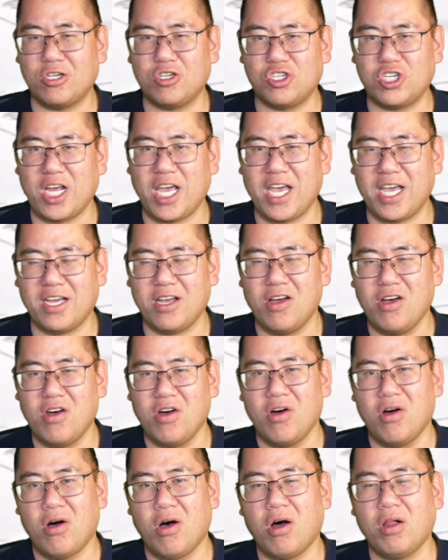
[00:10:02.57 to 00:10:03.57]
Andrew Chang,
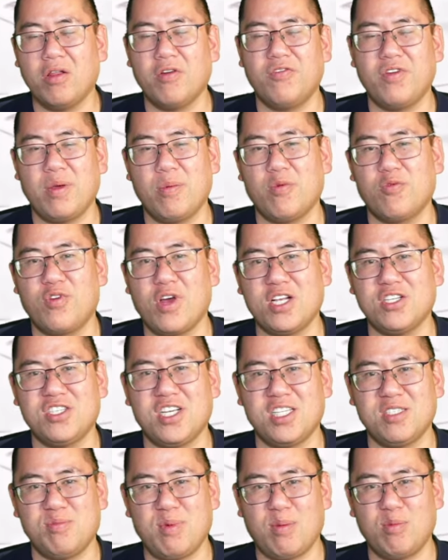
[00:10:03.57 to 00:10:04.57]
Hall of Fame and
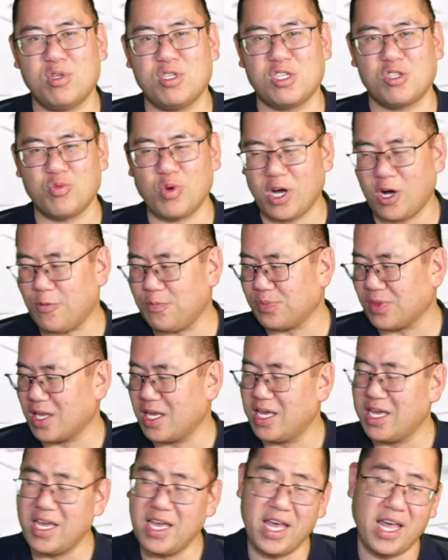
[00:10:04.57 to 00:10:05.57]
franchise members as well.
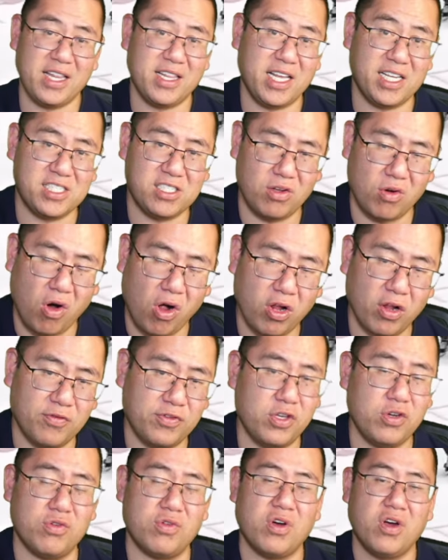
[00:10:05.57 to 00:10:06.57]
And thanks to all
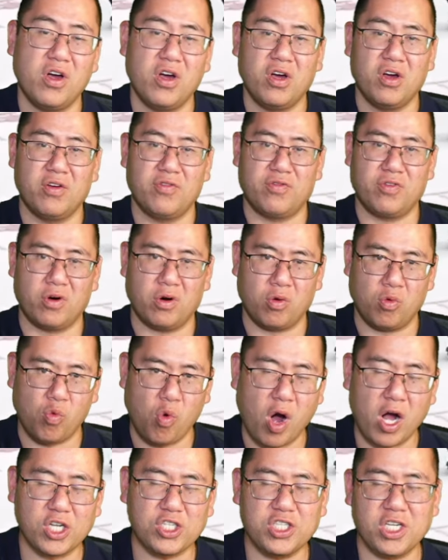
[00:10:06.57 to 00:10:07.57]
of you for
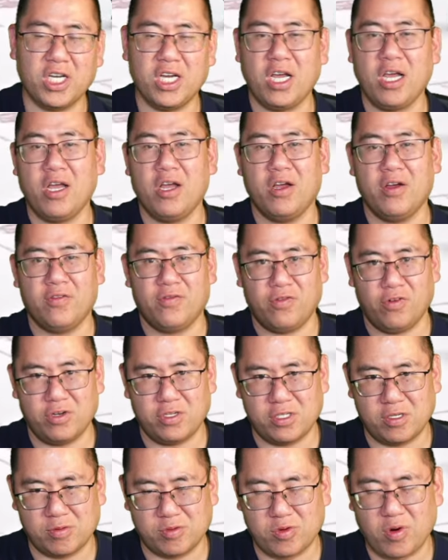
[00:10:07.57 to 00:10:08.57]
watching,
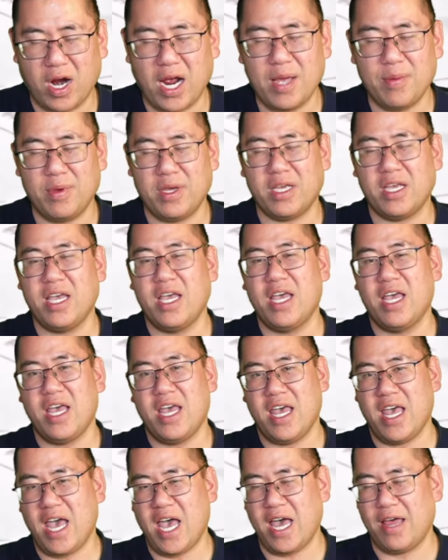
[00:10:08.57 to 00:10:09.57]
for subscribing,
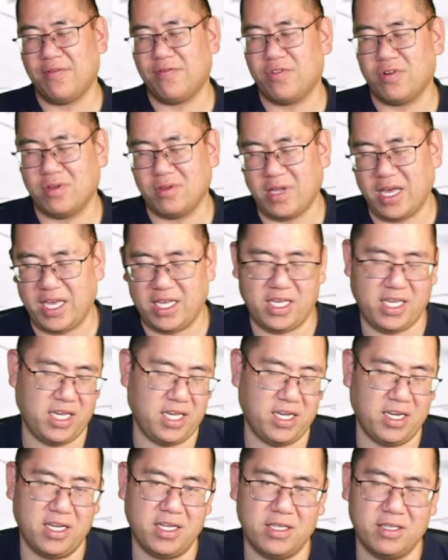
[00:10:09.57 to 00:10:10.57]
and for
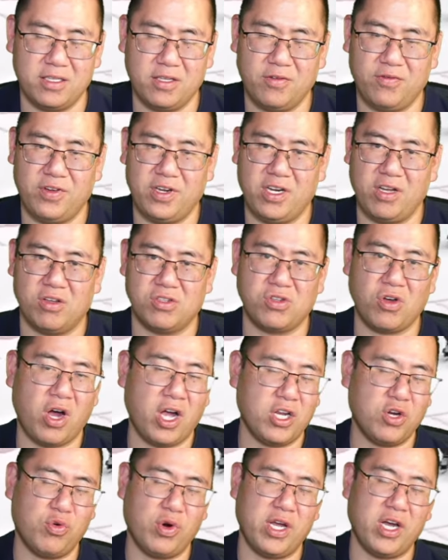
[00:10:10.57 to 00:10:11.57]
liking the video. So
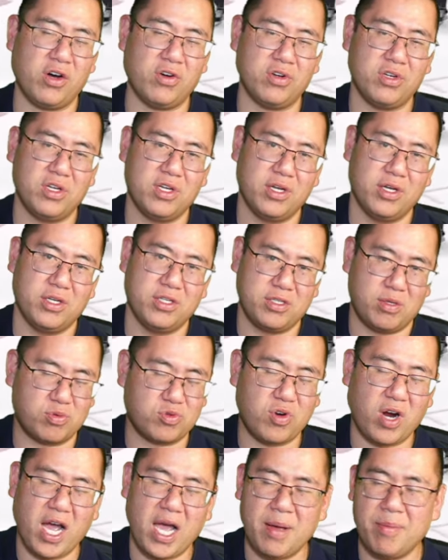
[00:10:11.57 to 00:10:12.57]
on your way out,
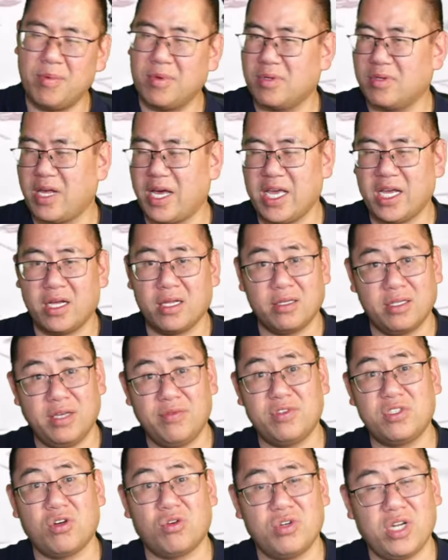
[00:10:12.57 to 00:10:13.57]
subscribe, like,
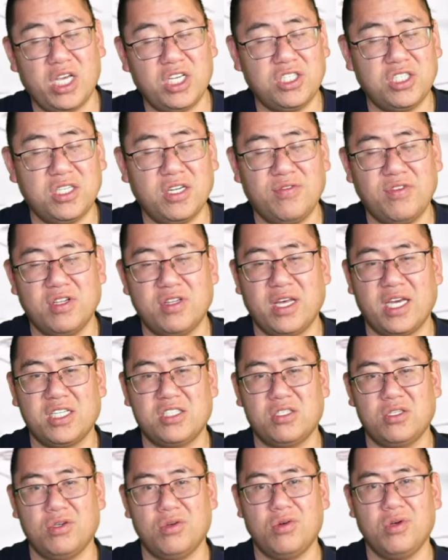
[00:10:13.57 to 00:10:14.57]
leave a donation if you'd
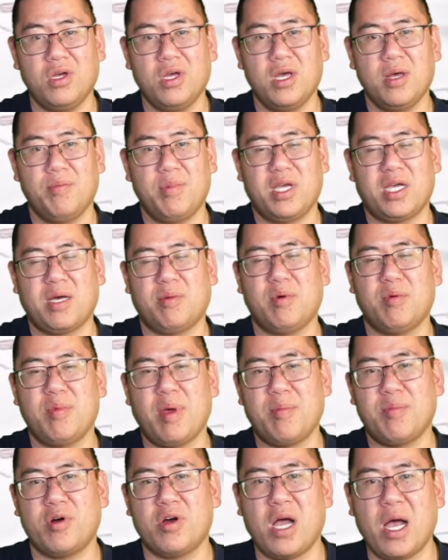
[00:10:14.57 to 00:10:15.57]
like to, become a
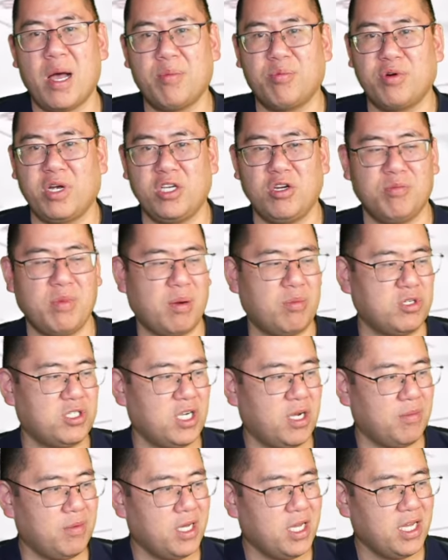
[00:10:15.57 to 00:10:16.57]
member, upgrade your
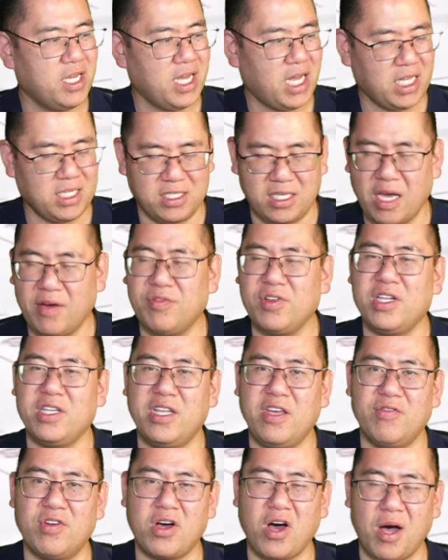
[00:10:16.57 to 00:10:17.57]
membership, and definitely
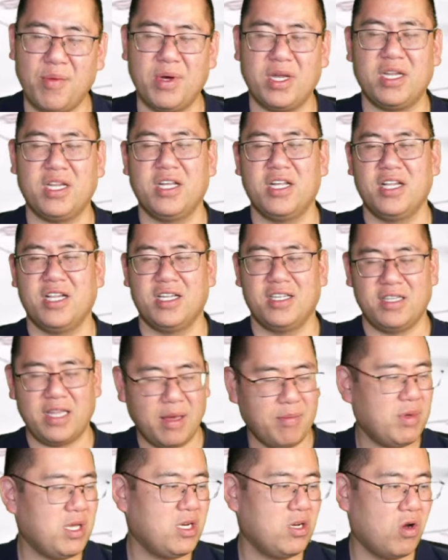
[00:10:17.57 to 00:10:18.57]
leave a comment.
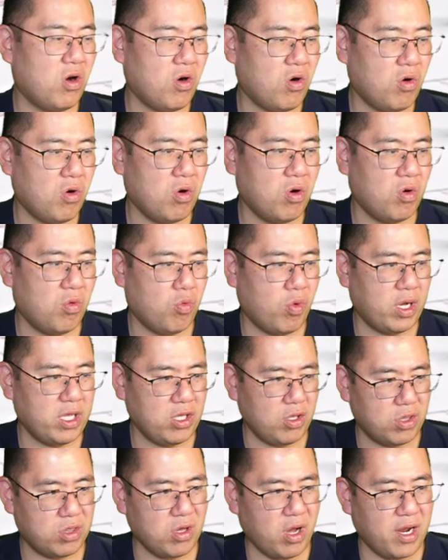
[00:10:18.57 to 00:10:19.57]
Let me know what
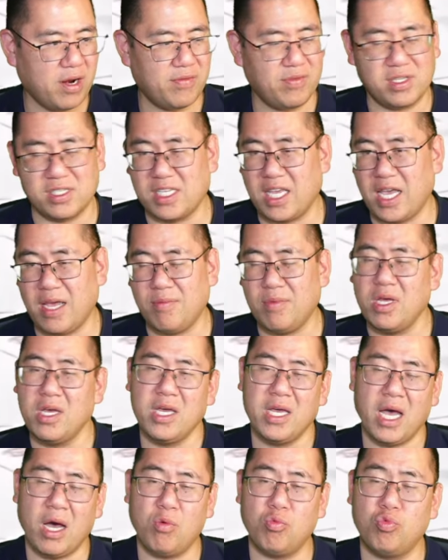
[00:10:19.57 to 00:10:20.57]
you thought of this game
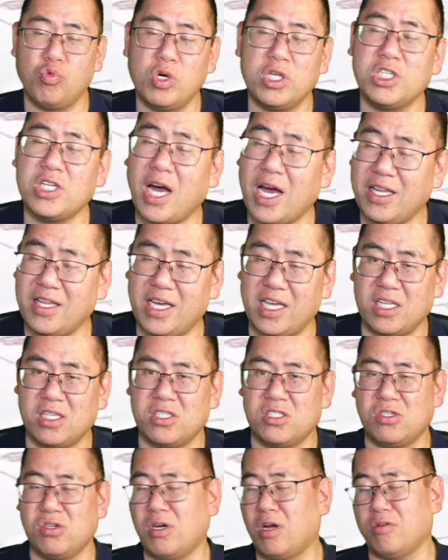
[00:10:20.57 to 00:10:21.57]
and which
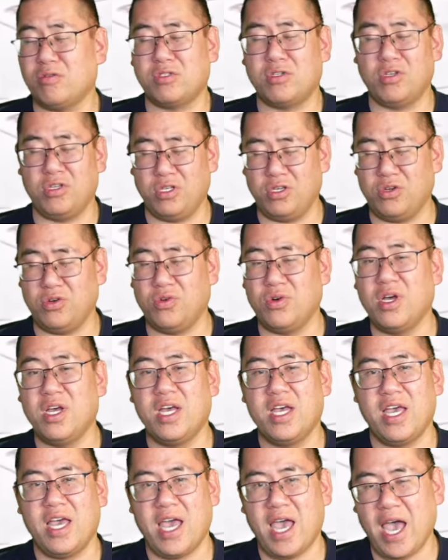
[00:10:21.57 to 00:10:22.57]
highlight stood out to you
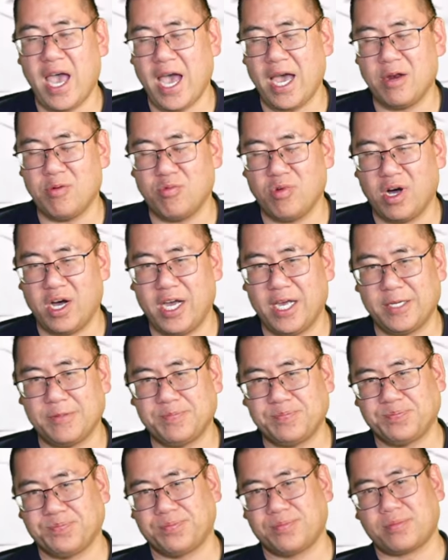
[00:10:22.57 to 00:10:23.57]
and why.
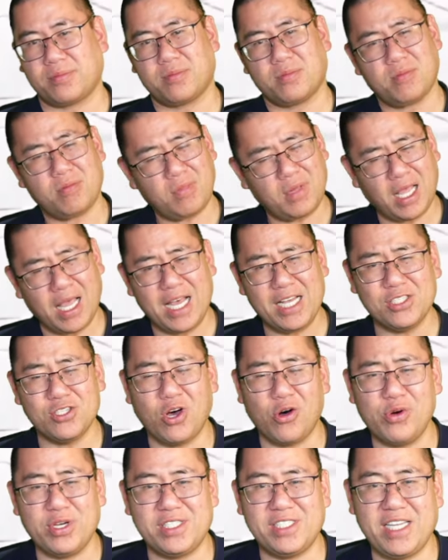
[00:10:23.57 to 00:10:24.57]
As
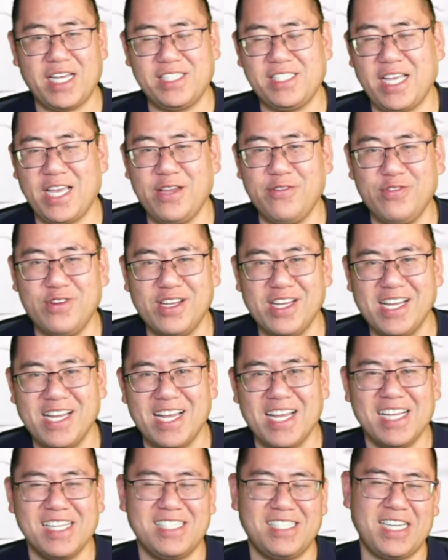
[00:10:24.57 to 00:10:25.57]
always, stay safe,
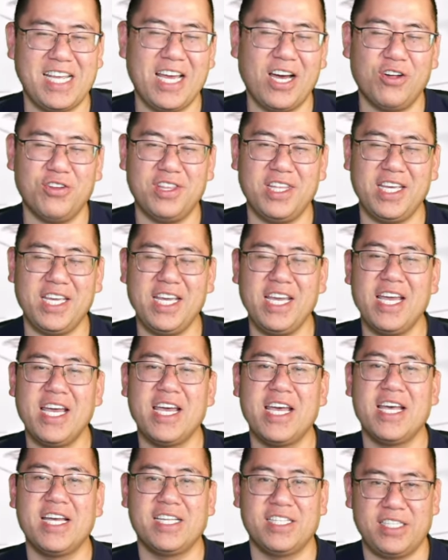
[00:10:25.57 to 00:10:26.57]
stay healthy,
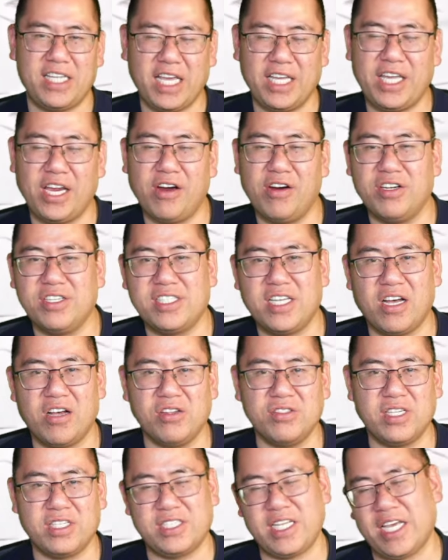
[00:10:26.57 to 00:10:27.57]
take care of
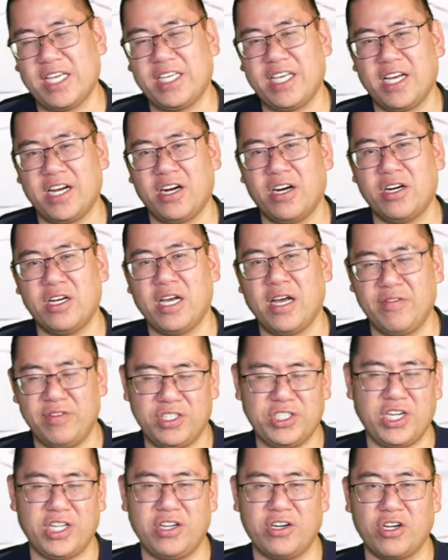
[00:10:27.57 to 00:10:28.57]
yourselves, and take care of
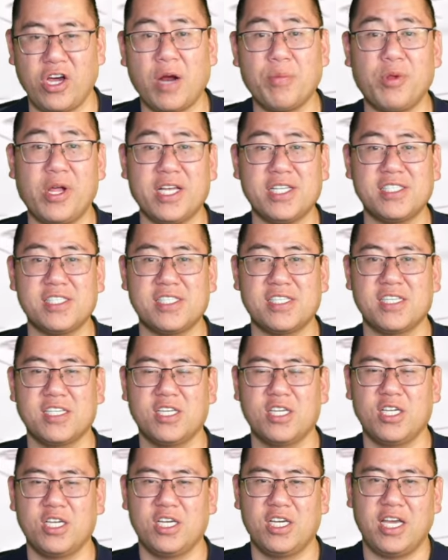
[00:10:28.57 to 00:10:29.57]
each other. God bless,
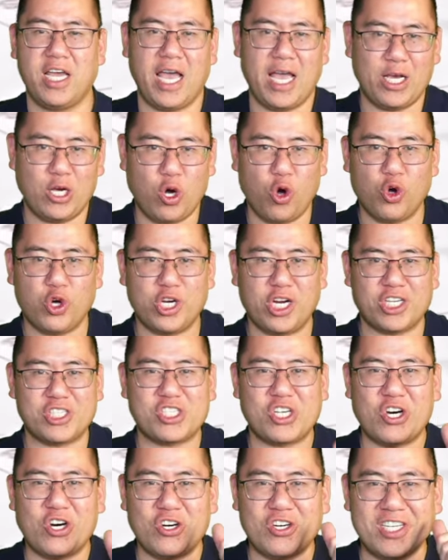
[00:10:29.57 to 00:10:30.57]
and go
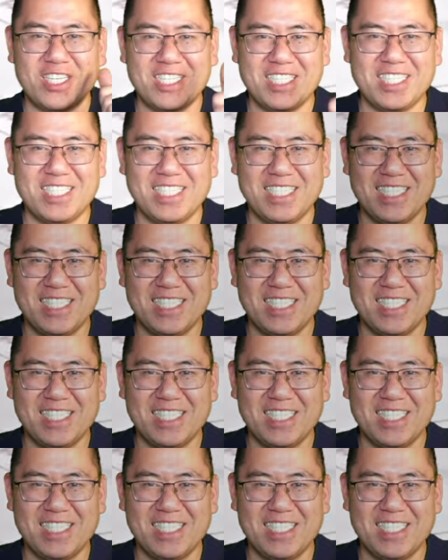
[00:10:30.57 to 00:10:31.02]
Canucks go.